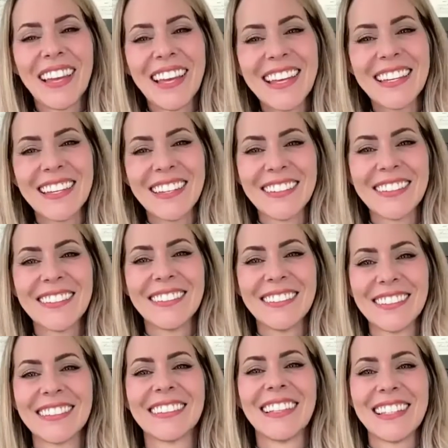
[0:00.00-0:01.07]
thank you.
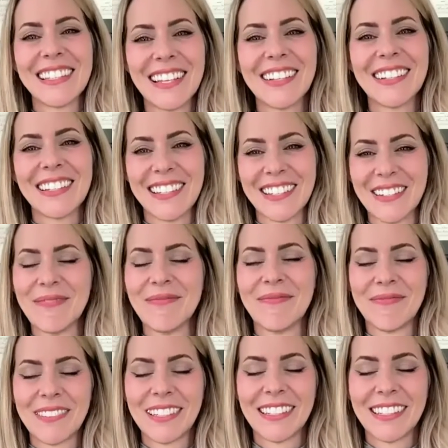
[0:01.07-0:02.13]
That's awesome.
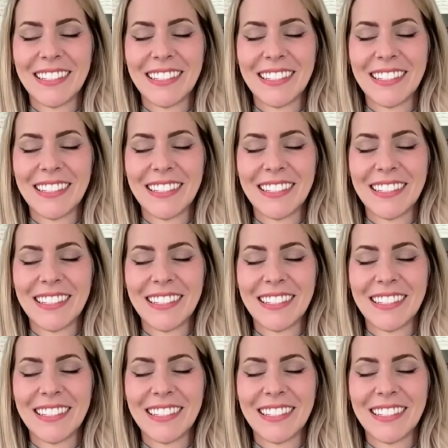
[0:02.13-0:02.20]
Good.